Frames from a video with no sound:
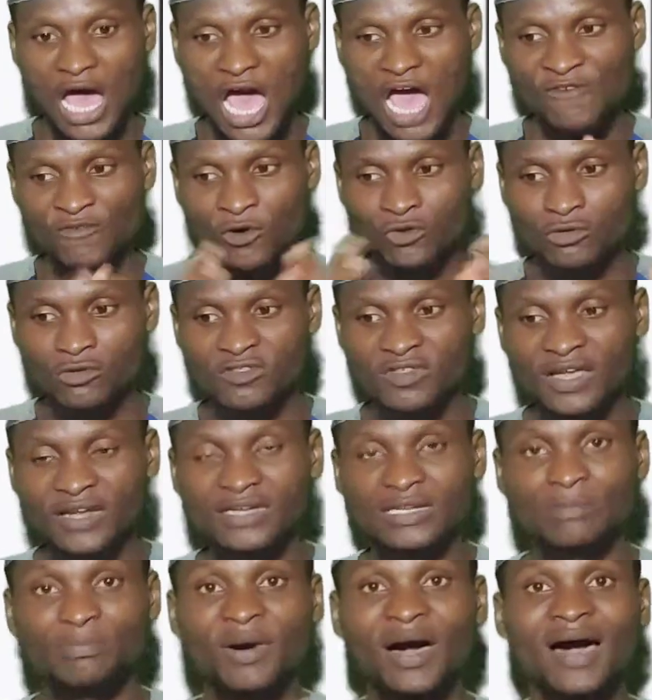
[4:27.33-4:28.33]
I've also said
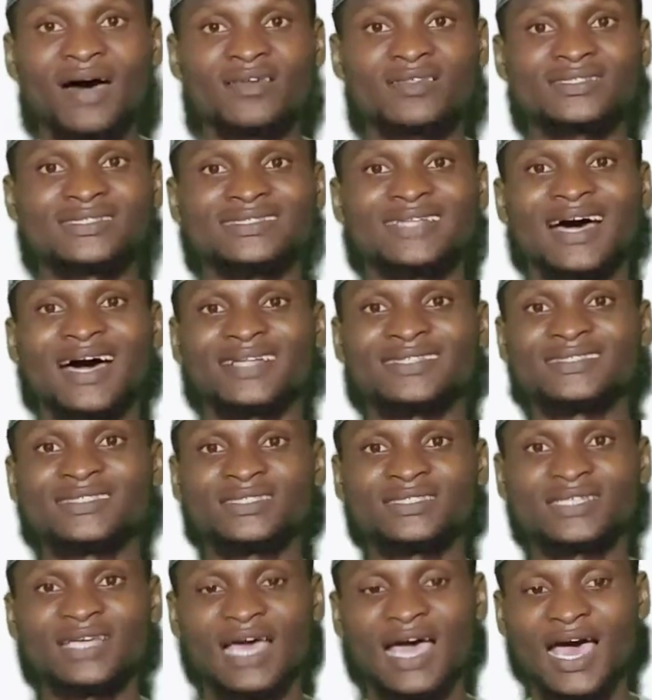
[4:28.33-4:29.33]
in the past that
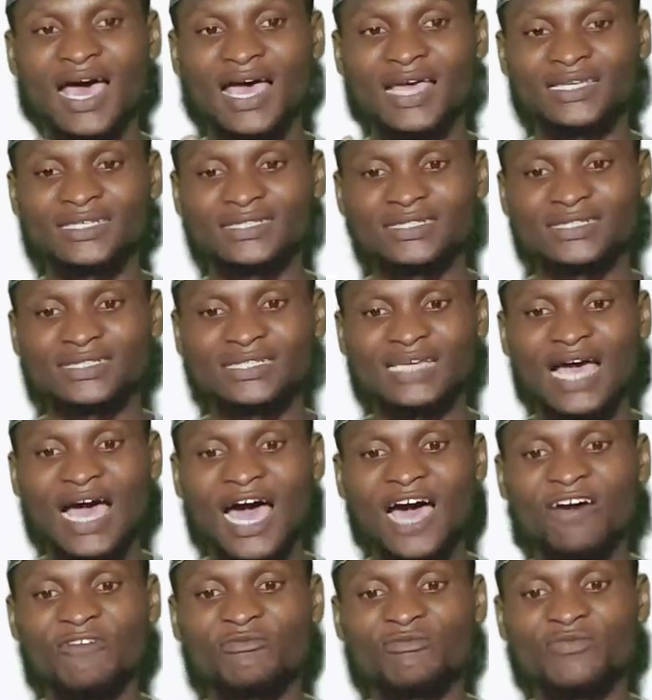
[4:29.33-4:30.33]
I
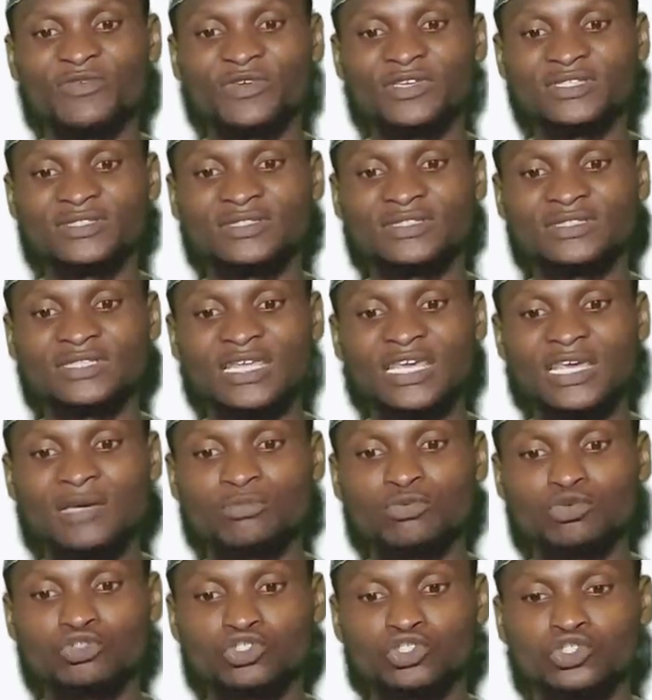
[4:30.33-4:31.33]
have been
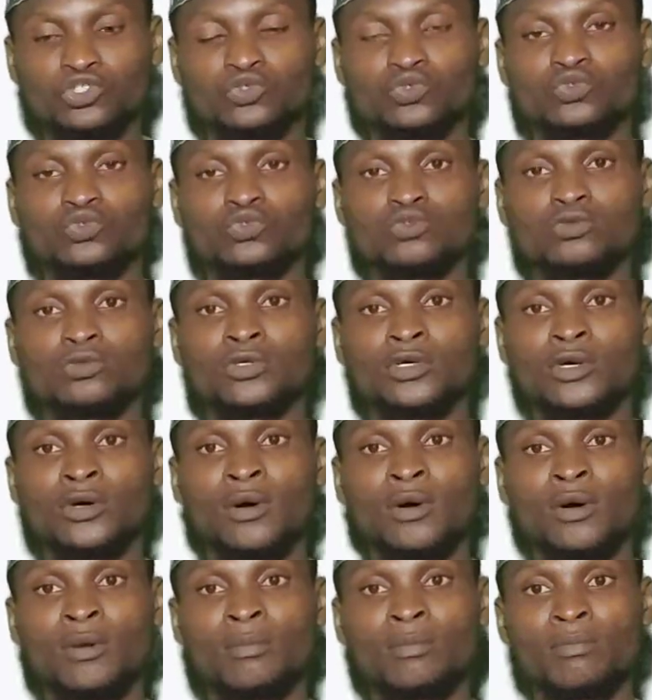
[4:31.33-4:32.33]
able to
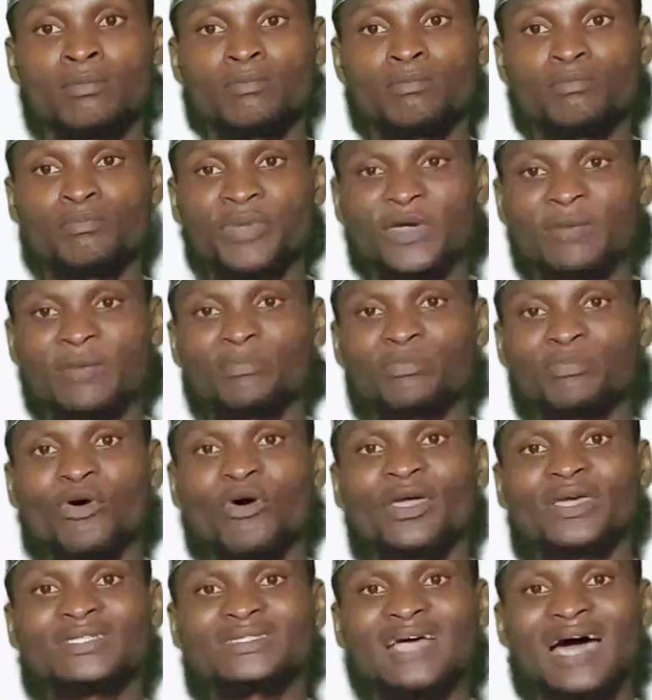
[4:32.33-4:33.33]

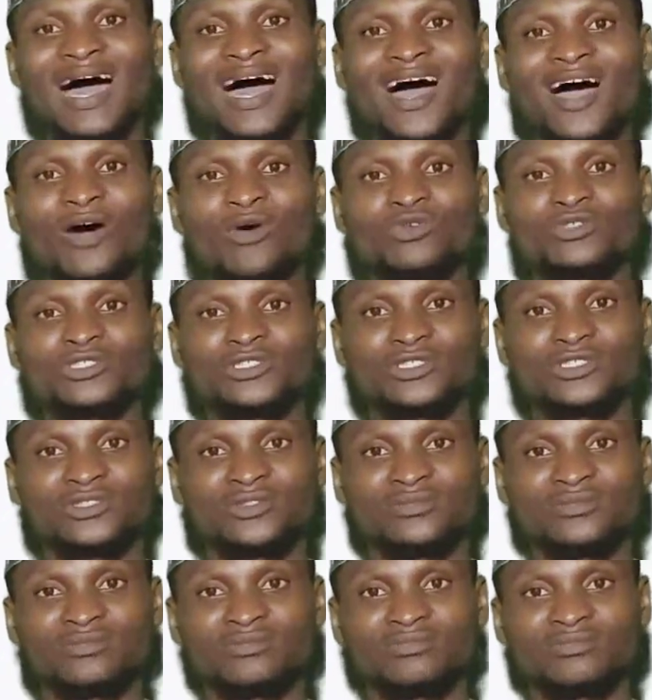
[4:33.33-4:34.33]
pinpoint out
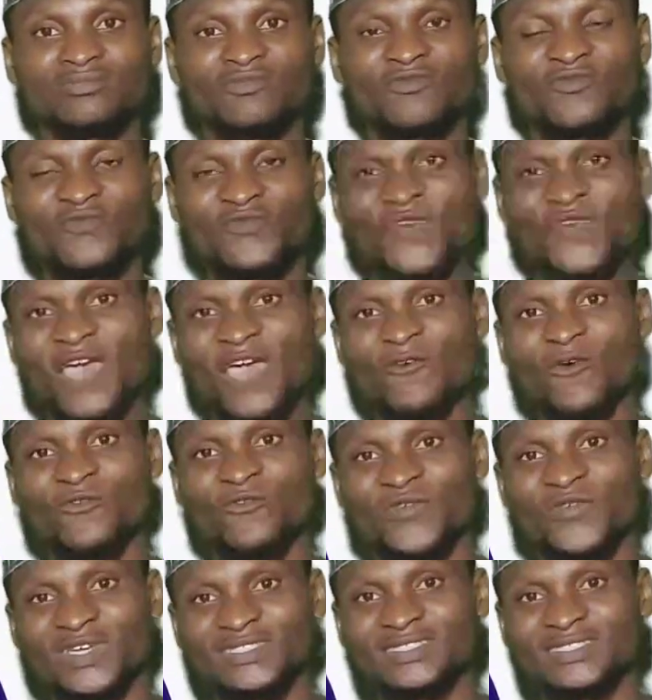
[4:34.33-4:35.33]
5
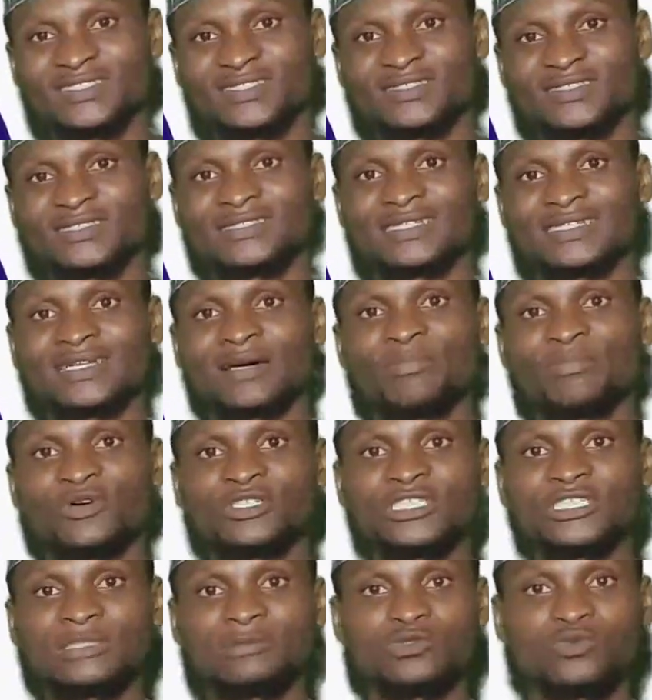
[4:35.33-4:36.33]
offenses that are
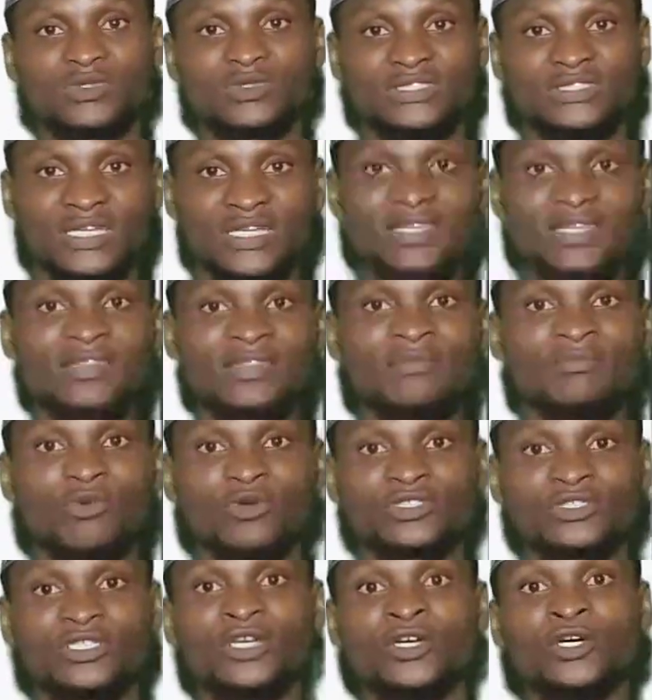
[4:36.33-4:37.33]
punishable with death,
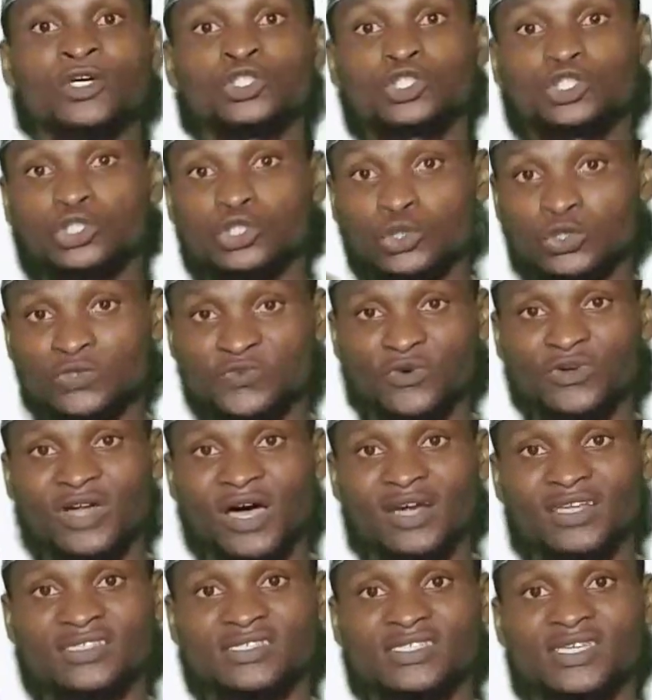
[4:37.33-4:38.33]
but through
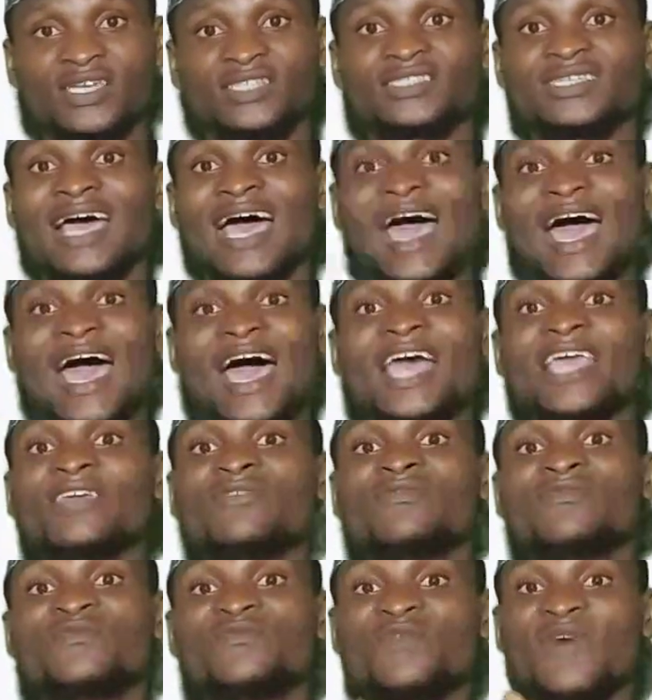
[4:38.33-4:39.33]
further research,
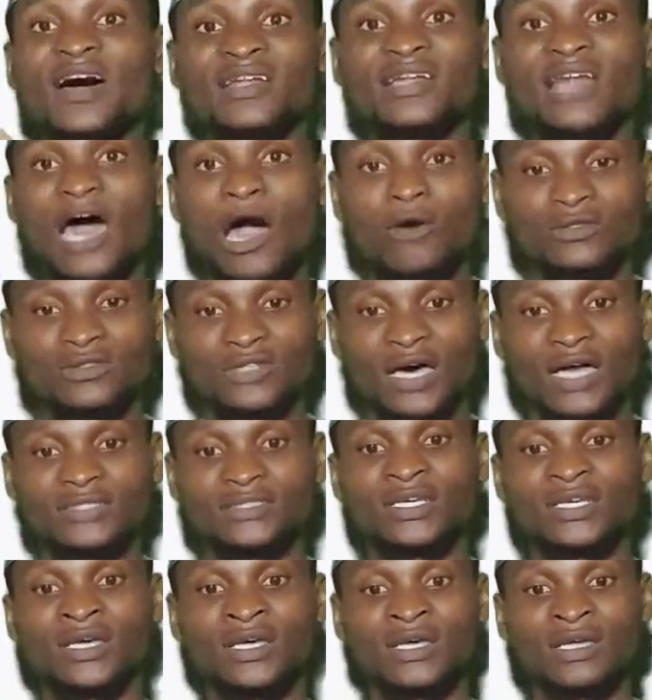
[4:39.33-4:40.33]
I found out that
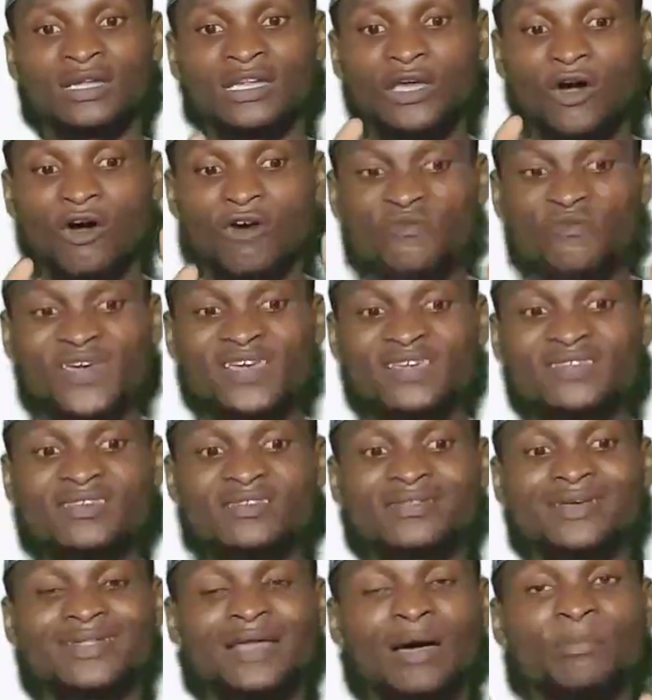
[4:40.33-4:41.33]
the
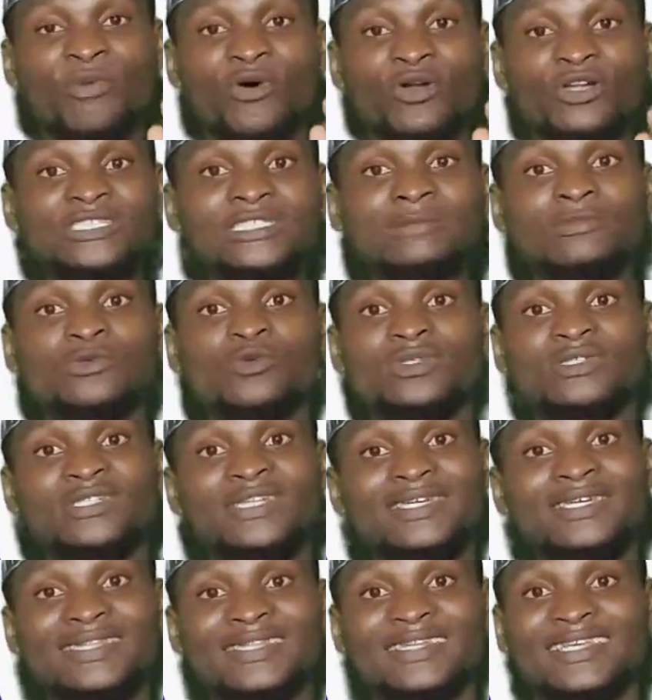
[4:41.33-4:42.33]
offenses that are punishable with
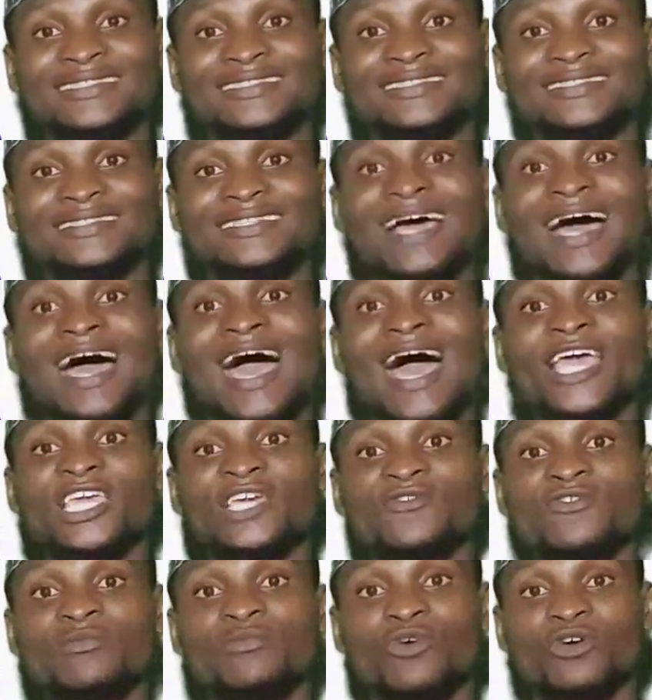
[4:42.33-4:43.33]
death in Nigeria are
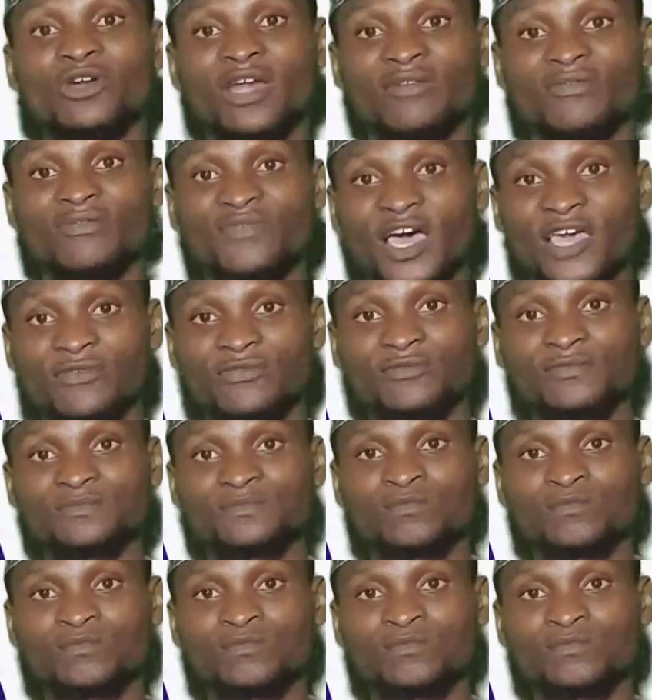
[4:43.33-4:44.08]
even more than 5.